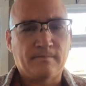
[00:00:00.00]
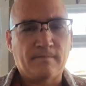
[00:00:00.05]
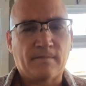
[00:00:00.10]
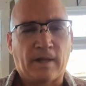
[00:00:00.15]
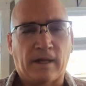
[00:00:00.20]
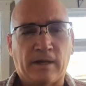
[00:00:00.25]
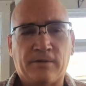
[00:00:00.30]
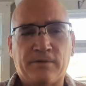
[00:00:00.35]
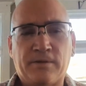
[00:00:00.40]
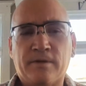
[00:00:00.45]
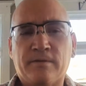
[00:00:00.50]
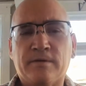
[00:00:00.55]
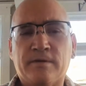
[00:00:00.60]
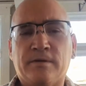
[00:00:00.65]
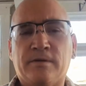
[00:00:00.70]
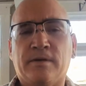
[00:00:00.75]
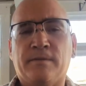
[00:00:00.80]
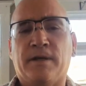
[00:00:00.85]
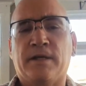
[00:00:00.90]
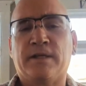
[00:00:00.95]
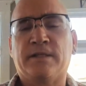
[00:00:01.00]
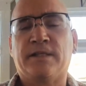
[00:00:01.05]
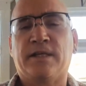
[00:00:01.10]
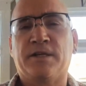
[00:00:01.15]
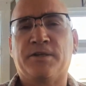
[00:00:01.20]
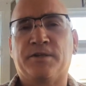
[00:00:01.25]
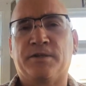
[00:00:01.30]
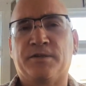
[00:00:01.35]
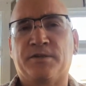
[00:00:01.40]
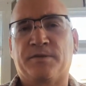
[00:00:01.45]
I don't think we're doing a
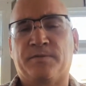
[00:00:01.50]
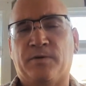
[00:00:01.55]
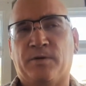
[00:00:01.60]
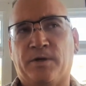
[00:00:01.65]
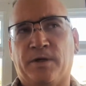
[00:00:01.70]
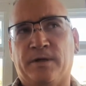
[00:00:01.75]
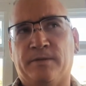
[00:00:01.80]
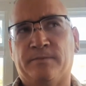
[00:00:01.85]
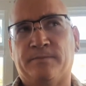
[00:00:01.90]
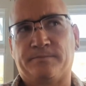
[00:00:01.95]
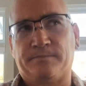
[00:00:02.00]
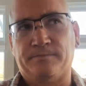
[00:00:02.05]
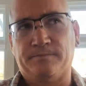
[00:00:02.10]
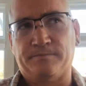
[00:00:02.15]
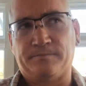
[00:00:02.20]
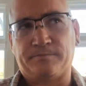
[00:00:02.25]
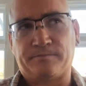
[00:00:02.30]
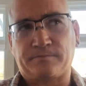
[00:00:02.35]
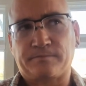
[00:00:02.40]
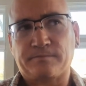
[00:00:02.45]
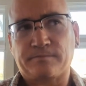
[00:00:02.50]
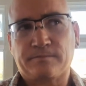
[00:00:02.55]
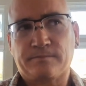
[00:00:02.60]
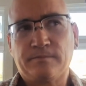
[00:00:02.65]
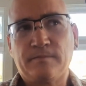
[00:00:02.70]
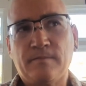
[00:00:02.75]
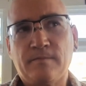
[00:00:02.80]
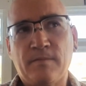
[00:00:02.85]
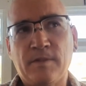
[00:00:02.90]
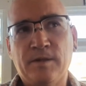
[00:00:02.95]
meditation this morning.
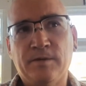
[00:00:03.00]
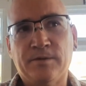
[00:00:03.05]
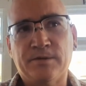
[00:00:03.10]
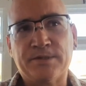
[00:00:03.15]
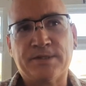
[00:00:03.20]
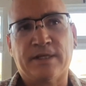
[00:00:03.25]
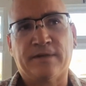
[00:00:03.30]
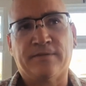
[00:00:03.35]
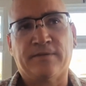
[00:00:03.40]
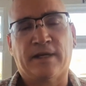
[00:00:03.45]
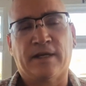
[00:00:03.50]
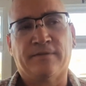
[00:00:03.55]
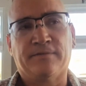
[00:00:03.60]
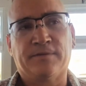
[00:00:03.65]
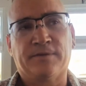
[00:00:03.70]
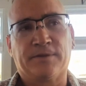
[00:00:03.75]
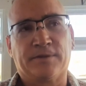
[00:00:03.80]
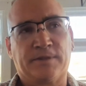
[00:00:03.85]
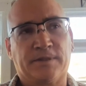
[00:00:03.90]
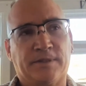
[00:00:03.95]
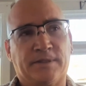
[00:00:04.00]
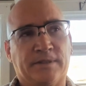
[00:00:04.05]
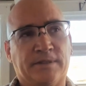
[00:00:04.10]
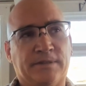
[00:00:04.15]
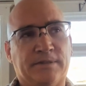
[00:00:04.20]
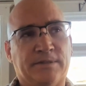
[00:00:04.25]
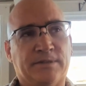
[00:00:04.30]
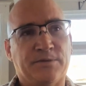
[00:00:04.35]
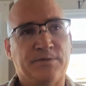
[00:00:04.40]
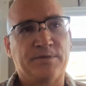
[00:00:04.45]
We'll save that for
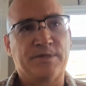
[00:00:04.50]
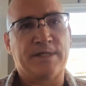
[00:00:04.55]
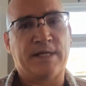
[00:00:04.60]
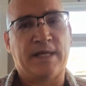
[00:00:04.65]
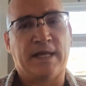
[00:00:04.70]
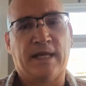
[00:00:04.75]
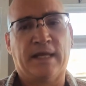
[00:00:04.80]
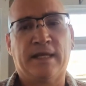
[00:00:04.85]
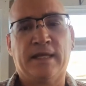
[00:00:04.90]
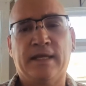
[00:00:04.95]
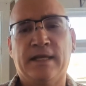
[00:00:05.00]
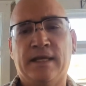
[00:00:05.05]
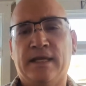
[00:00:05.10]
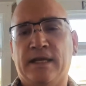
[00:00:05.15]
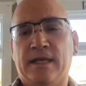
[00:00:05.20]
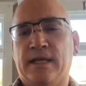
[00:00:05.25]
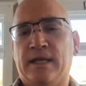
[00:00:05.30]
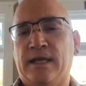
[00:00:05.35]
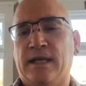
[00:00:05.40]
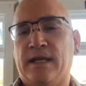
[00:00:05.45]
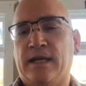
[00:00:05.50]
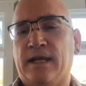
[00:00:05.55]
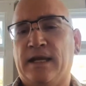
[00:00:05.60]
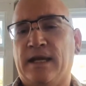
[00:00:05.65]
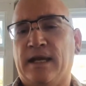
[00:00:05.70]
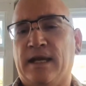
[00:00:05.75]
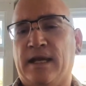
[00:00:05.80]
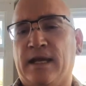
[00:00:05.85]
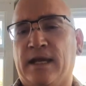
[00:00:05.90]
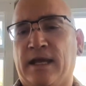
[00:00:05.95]
Tuesday.
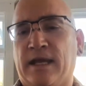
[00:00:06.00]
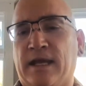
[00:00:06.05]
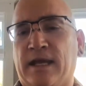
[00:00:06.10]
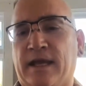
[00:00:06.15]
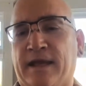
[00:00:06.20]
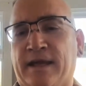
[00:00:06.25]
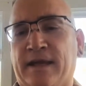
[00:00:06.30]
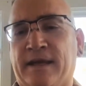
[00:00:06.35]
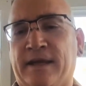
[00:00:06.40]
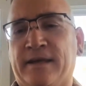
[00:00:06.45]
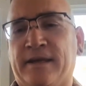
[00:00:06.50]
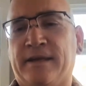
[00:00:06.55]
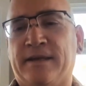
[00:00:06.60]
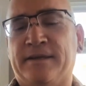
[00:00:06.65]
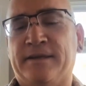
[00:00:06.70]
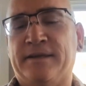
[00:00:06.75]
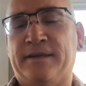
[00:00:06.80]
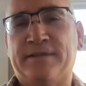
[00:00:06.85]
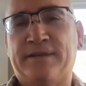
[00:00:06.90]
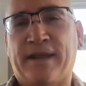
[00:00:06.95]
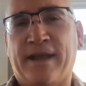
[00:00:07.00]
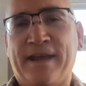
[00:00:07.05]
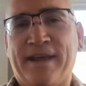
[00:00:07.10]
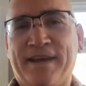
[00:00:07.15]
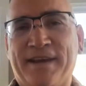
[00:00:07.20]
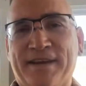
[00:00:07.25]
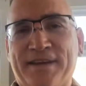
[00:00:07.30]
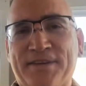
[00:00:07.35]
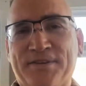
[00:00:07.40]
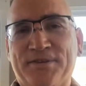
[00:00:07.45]
And
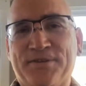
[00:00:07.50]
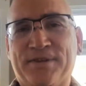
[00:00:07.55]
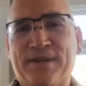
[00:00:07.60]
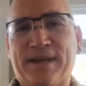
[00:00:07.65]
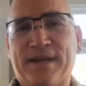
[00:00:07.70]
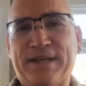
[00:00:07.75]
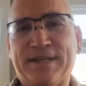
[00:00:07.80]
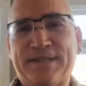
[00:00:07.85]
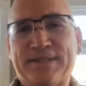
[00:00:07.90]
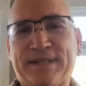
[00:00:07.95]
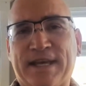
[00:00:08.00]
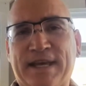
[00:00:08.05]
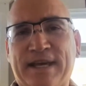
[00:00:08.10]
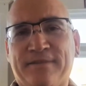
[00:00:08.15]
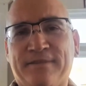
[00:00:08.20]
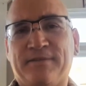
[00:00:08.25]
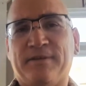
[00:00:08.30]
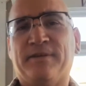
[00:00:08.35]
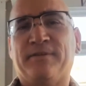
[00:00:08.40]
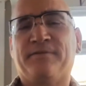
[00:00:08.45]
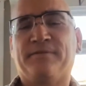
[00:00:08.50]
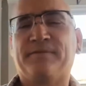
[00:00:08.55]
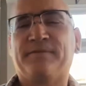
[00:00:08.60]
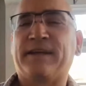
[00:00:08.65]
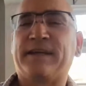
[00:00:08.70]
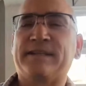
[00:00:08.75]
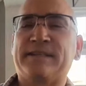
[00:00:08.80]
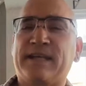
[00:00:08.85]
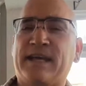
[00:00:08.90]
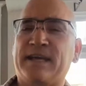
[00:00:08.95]
yeah, you guys have a
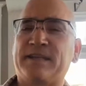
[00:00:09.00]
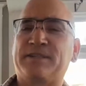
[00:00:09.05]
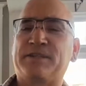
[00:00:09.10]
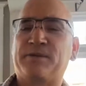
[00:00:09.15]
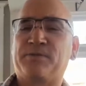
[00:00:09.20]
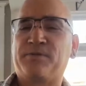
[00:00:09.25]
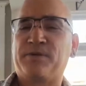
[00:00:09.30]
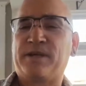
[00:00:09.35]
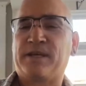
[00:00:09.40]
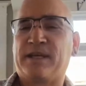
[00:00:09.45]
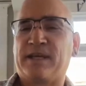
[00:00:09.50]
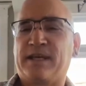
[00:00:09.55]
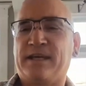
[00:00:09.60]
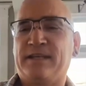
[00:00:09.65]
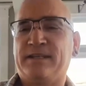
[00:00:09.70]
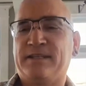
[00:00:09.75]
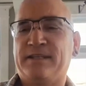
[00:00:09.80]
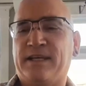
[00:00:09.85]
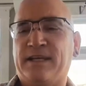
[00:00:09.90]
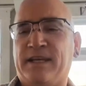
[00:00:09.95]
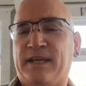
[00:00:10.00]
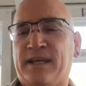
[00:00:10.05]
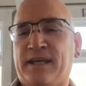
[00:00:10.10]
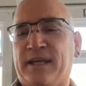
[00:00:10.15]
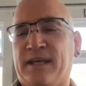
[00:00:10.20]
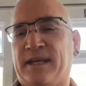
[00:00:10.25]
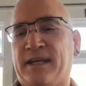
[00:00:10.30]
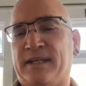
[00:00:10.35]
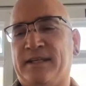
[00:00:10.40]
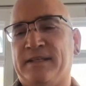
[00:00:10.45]
fantastic weekend
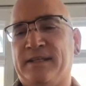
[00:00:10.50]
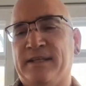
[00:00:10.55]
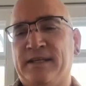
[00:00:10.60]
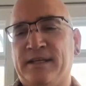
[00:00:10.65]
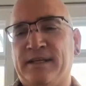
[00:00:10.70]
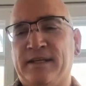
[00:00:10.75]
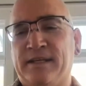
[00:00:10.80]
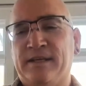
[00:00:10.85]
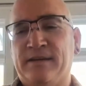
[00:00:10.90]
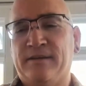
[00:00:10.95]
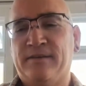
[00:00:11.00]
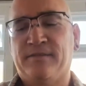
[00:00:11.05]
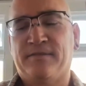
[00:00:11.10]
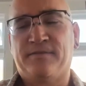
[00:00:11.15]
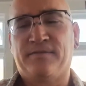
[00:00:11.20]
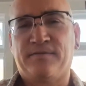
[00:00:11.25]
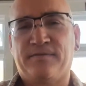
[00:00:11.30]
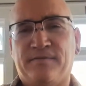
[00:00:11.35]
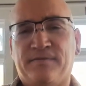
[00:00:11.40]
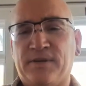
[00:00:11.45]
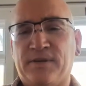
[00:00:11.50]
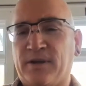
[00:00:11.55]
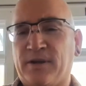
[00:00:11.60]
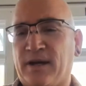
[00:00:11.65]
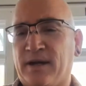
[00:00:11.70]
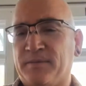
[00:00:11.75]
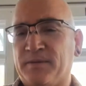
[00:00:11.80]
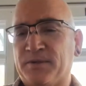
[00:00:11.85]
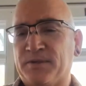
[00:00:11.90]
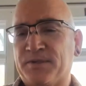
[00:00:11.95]
and
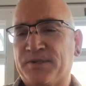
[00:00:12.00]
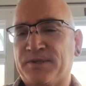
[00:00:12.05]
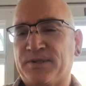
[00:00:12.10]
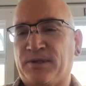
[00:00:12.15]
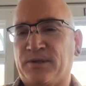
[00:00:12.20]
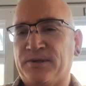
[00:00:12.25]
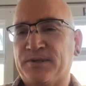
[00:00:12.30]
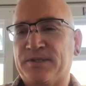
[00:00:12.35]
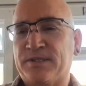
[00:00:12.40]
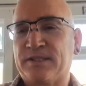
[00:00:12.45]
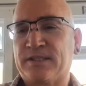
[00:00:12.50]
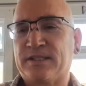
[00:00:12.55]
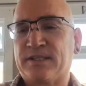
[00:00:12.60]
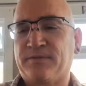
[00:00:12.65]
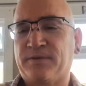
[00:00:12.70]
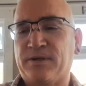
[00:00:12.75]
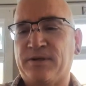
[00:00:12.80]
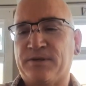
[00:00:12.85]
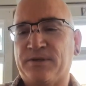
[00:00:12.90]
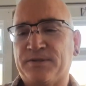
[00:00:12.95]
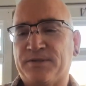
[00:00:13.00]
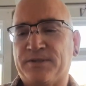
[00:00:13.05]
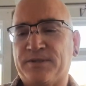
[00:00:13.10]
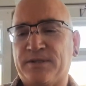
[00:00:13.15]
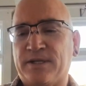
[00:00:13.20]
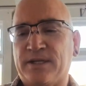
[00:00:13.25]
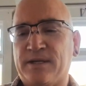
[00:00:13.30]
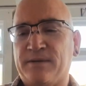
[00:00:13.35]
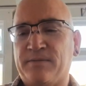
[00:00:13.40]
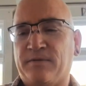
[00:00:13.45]
phenomenal solstice if we don't
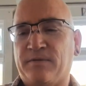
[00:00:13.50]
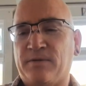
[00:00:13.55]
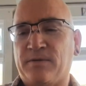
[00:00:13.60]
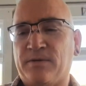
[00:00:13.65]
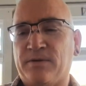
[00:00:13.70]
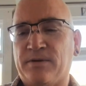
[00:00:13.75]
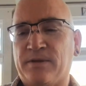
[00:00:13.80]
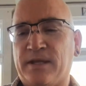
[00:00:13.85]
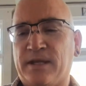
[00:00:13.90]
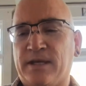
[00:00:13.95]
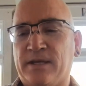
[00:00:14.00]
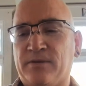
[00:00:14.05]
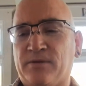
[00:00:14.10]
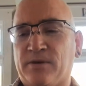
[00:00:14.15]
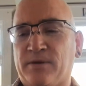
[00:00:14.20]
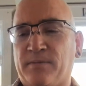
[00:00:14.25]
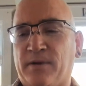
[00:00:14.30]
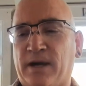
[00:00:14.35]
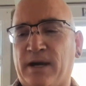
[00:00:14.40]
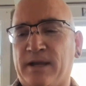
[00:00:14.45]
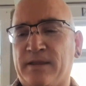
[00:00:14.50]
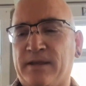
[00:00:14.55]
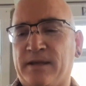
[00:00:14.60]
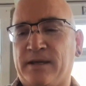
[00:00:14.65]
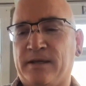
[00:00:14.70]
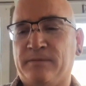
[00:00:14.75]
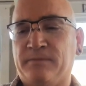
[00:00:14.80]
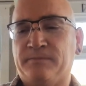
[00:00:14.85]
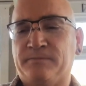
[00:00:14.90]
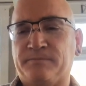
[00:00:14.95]
see you before then or by
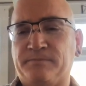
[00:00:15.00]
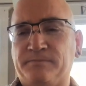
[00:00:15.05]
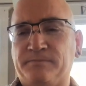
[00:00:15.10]
then.